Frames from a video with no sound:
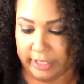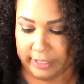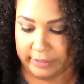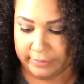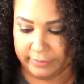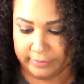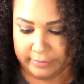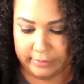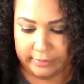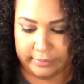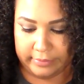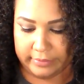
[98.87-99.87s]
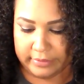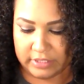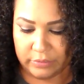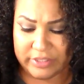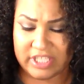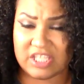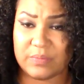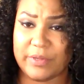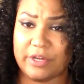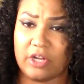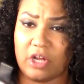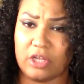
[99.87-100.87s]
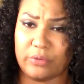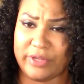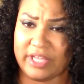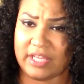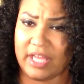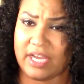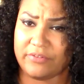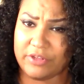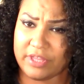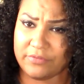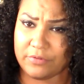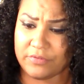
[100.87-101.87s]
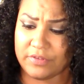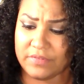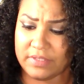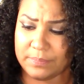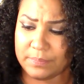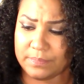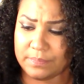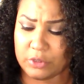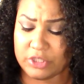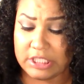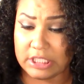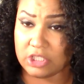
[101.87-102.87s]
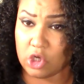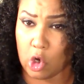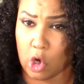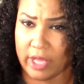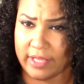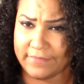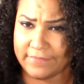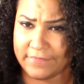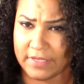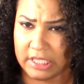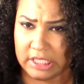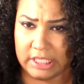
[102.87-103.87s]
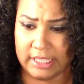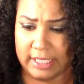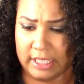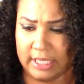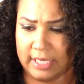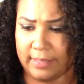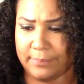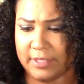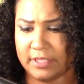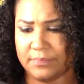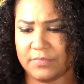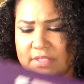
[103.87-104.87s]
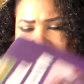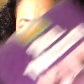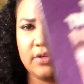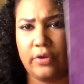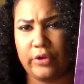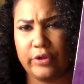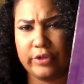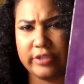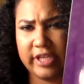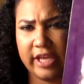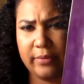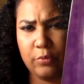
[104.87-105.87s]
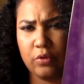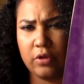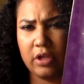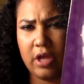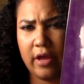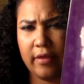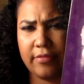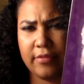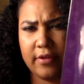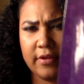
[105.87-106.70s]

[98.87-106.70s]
Okay, so I went to Spirit Halloween. They had everything for 50% off, and I picked up the skull tablecloth,